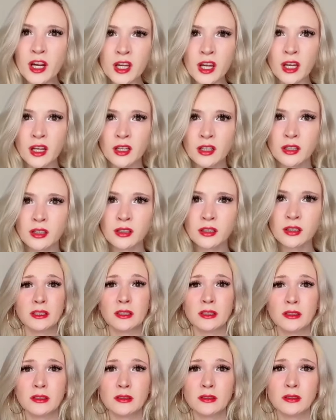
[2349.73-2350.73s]
You're going to get-
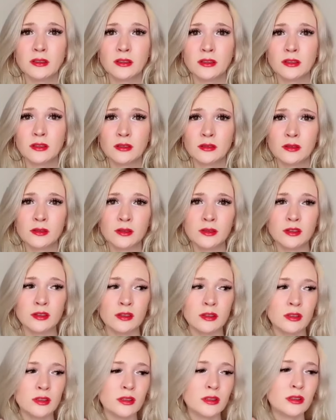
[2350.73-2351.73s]
Brianna, what are you doing here?
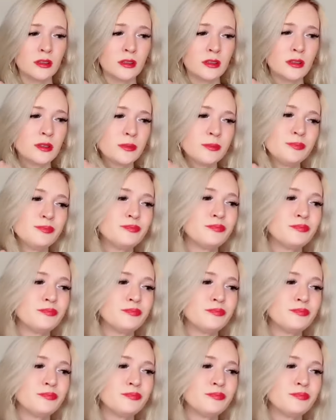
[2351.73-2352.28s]
Get out of here